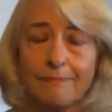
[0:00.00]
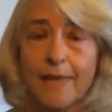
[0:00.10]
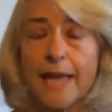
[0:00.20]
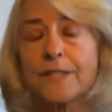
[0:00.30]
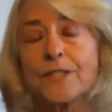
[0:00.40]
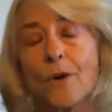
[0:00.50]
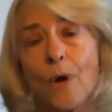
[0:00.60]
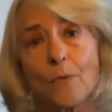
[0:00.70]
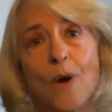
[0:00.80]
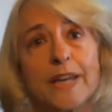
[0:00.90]
and so
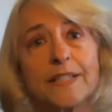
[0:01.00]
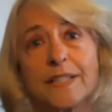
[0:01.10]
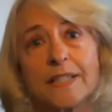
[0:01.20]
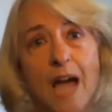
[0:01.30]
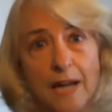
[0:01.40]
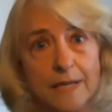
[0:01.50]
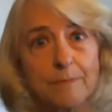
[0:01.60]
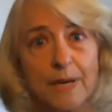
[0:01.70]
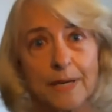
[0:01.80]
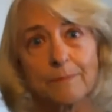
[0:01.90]
I wanted to
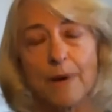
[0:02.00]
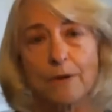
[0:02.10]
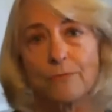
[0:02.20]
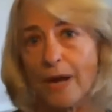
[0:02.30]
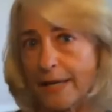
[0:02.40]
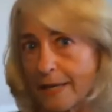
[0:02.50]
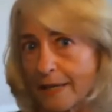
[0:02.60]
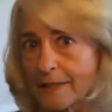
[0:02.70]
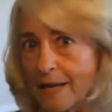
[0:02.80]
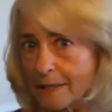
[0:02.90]
document it by
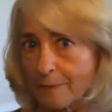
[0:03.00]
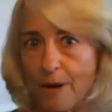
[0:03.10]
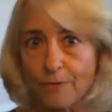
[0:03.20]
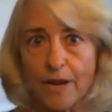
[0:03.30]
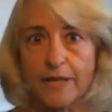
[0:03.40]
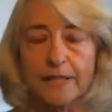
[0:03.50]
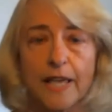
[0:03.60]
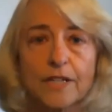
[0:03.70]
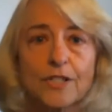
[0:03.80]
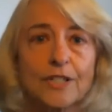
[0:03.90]
writing Death by
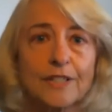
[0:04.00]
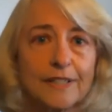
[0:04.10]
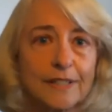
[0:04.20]
Regulation.